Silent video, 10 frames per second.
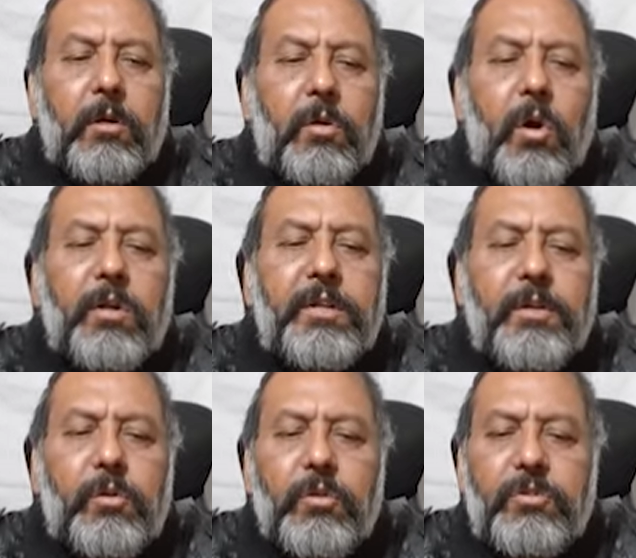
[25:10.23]

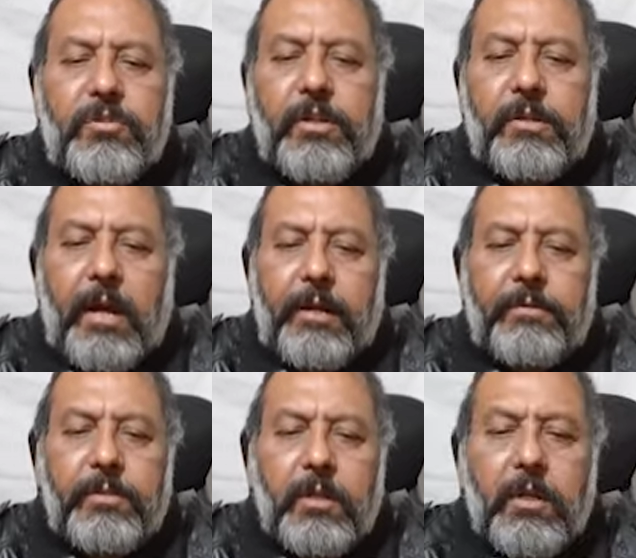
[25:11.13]

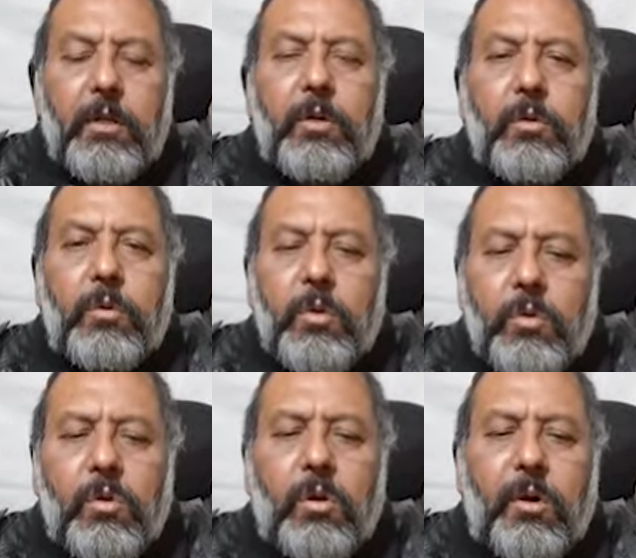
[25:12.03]
corticosteroids,
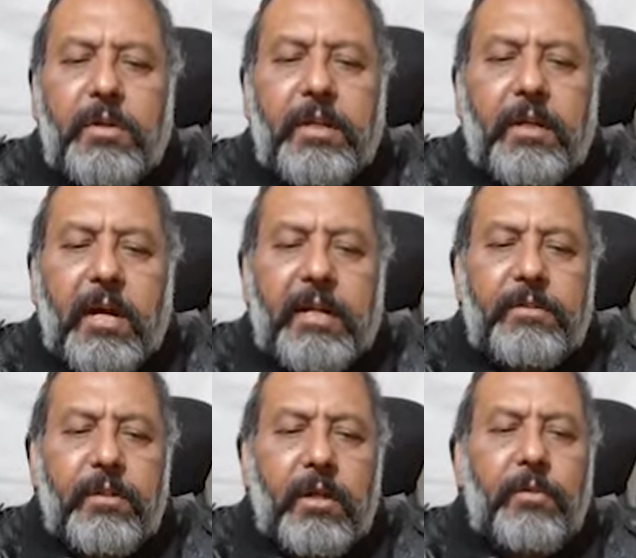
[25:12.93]

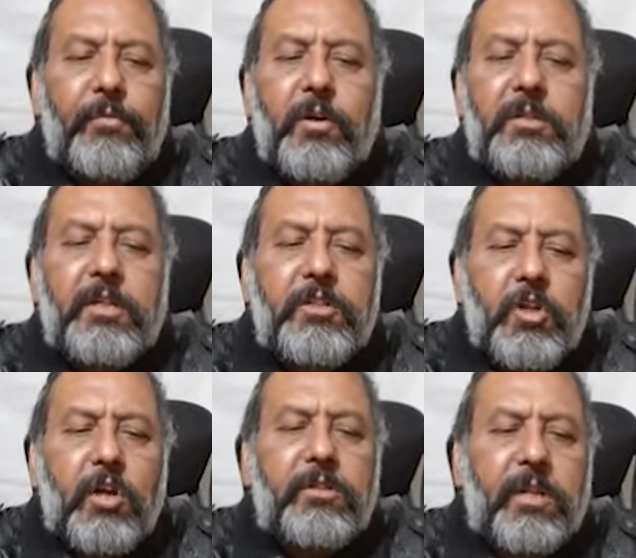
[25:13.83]
glucocorticoids for the
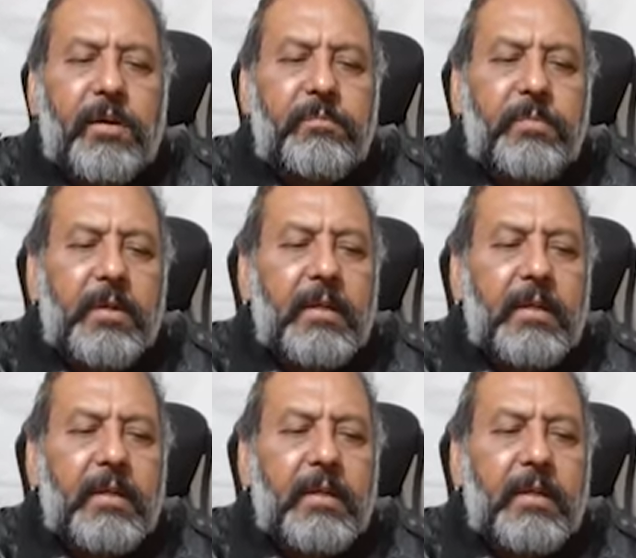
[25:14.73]
short term